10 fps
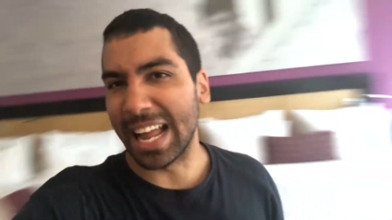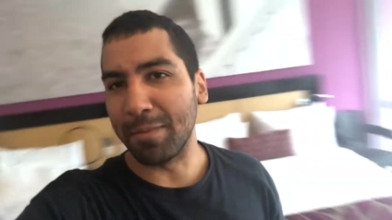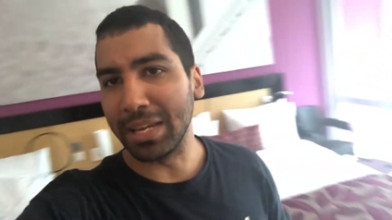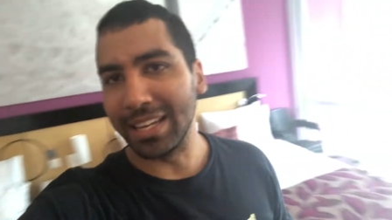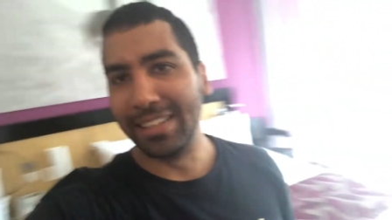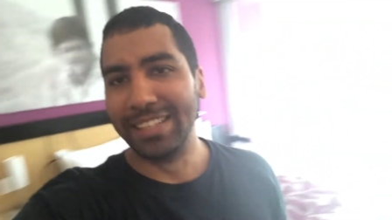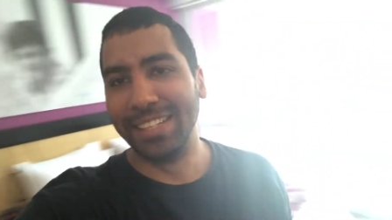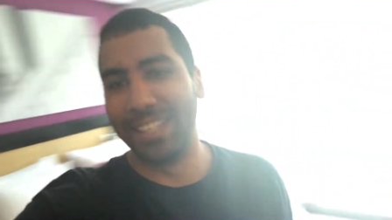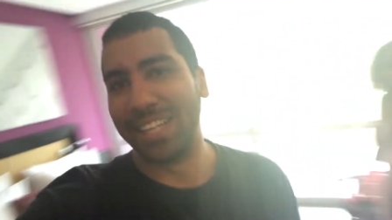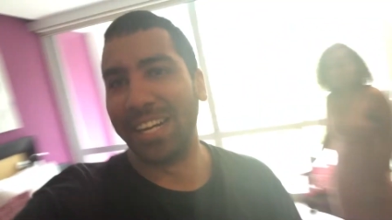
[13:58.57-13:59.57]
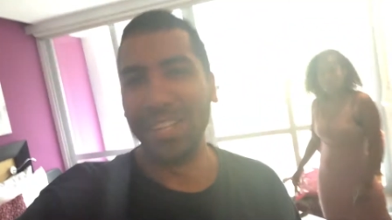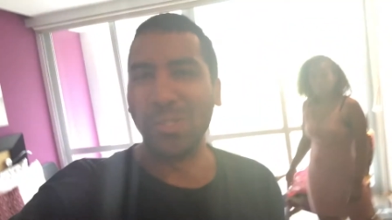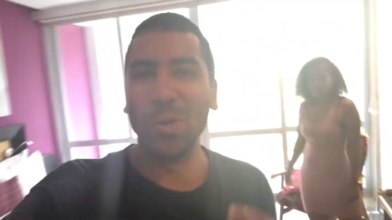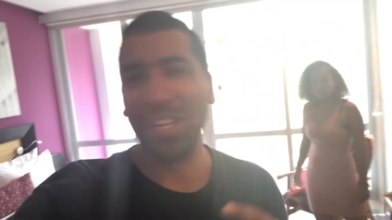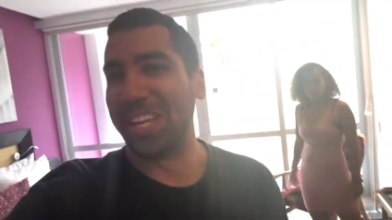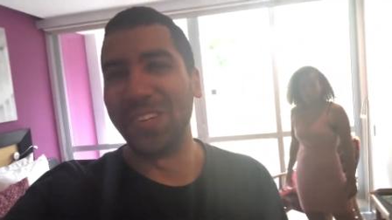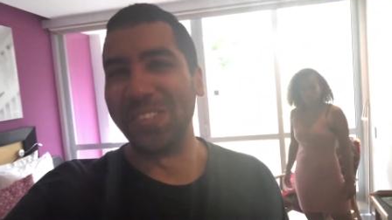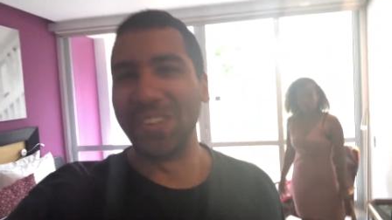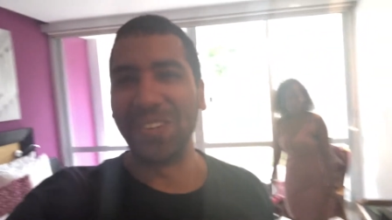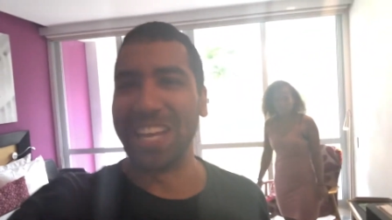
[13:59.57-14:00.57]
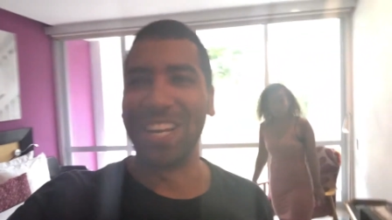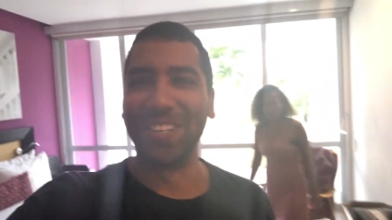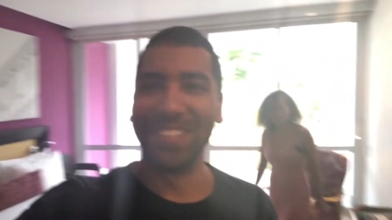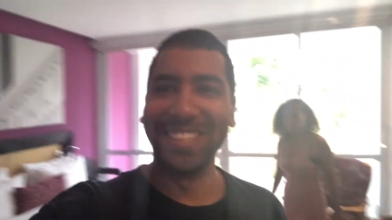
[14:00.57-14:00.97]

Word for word: I mean, uh, so ghetto, so ghetto.